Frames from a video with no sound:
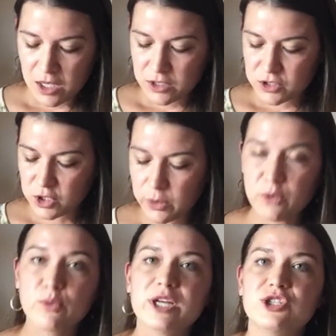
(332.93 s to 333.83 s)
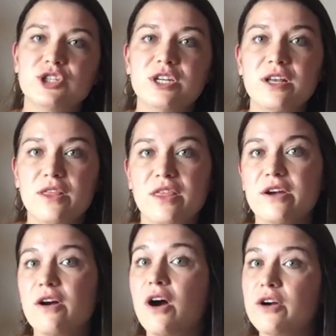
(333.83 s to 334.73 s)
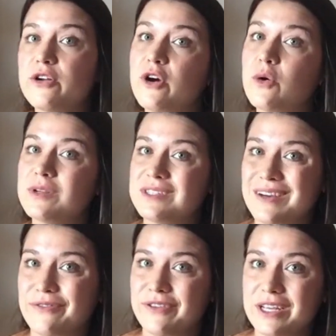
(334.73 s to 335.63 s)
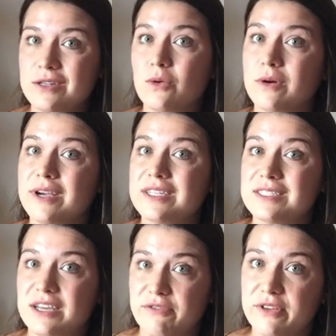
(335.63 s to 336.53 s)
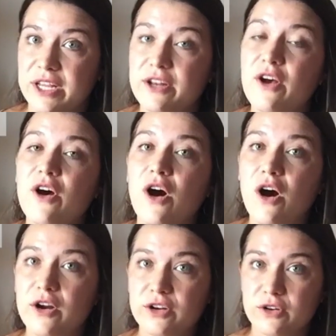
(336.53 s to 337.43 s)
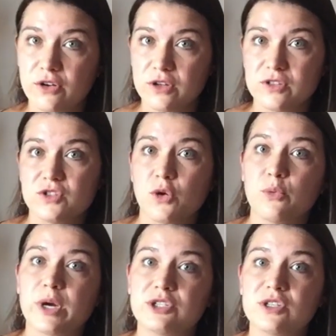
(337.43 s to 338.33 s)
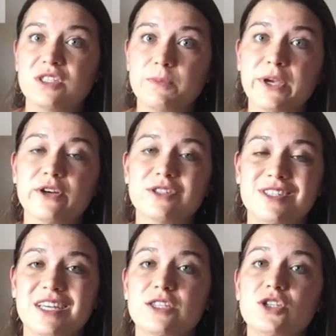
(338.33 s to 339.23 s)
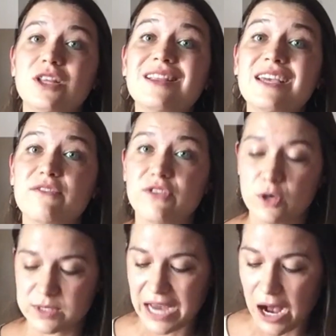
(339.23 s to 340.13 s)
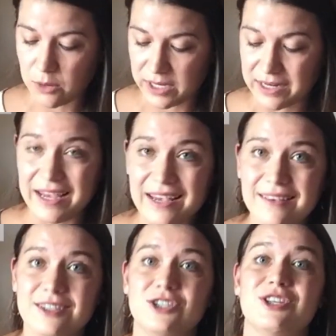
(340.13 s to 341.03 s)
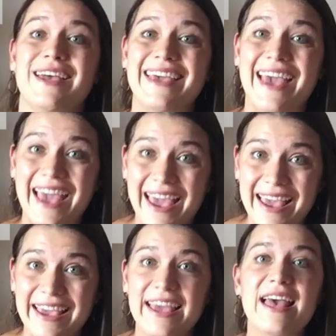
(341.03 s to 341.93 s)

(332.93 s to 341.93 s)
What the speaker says: So in Russian, there are no definite or indefinite articles, so Russian speakers tend to leave those out in English, like a,